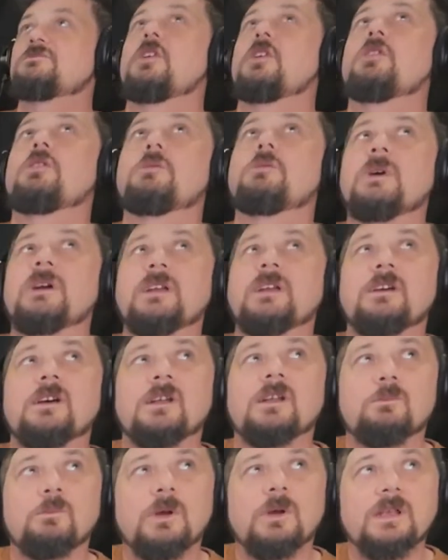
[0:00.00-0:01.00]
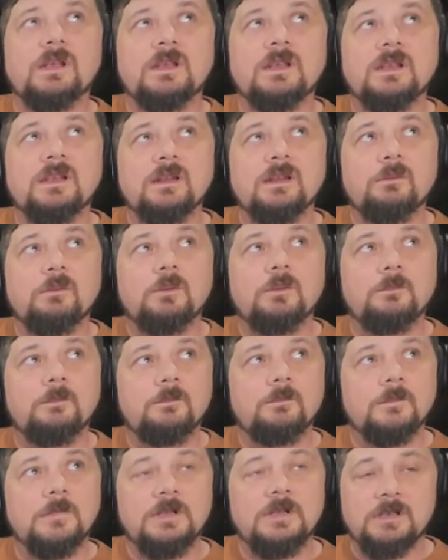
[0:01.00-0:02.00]
Oh my God, why can't
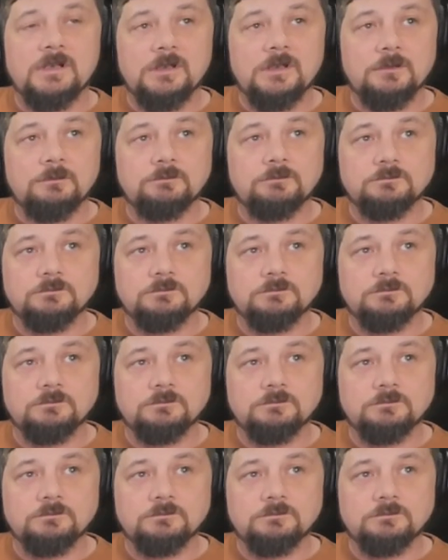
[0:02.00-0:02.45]
I?